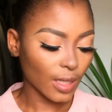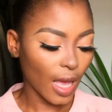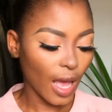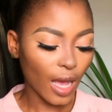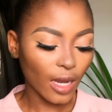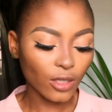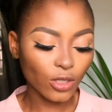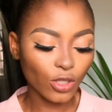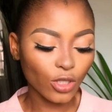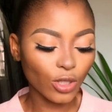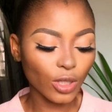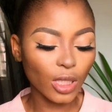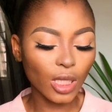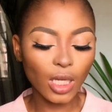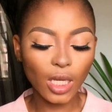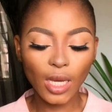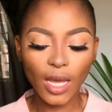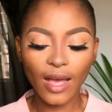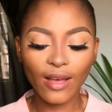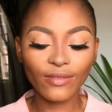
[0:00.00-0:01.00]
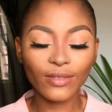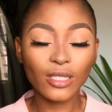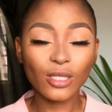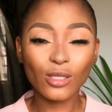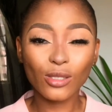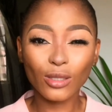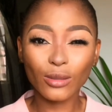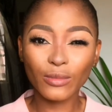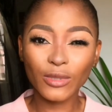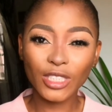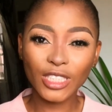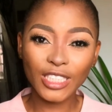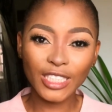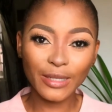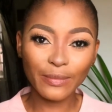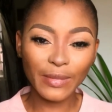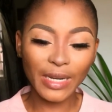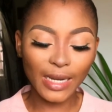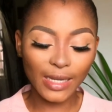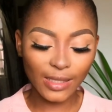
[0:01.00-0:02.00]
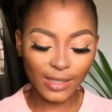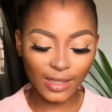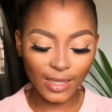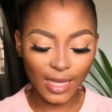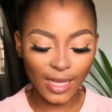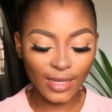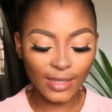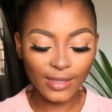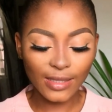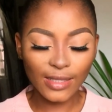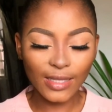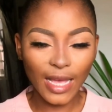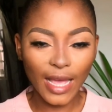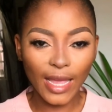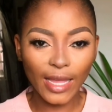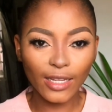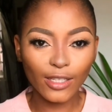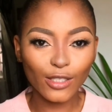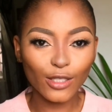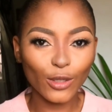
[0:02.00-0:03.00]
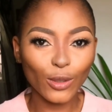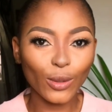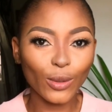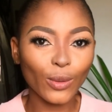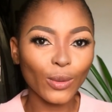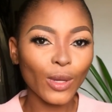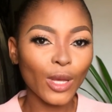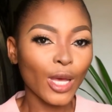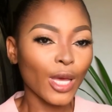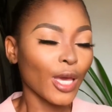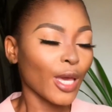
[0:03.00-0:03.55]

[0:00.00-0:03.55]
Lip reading: actually having some shimmers inside, so